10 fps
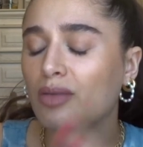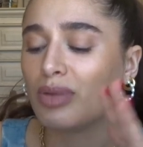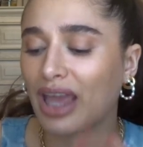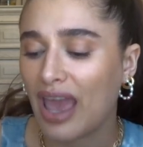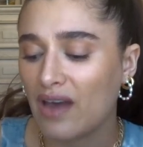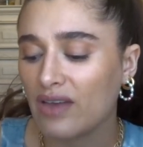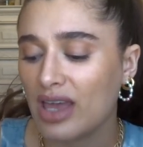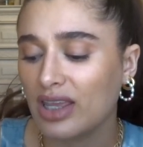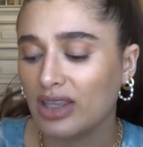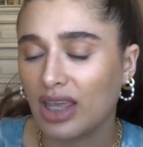but I have
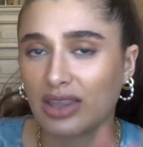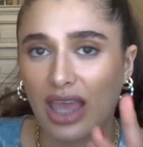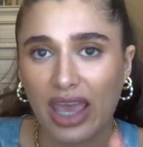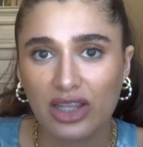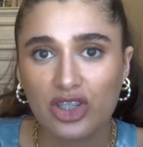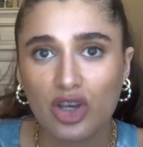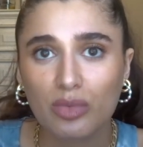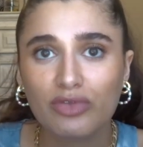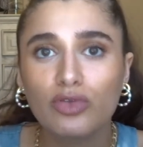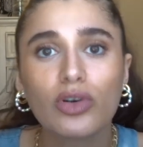had it in like the hand soap
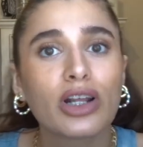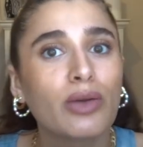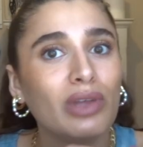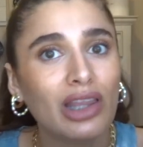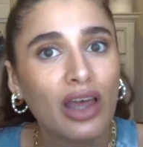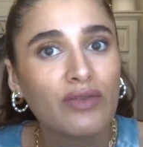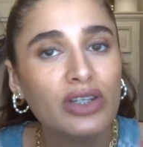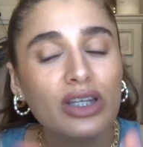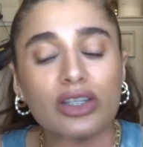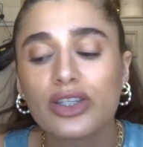before and I really loved it.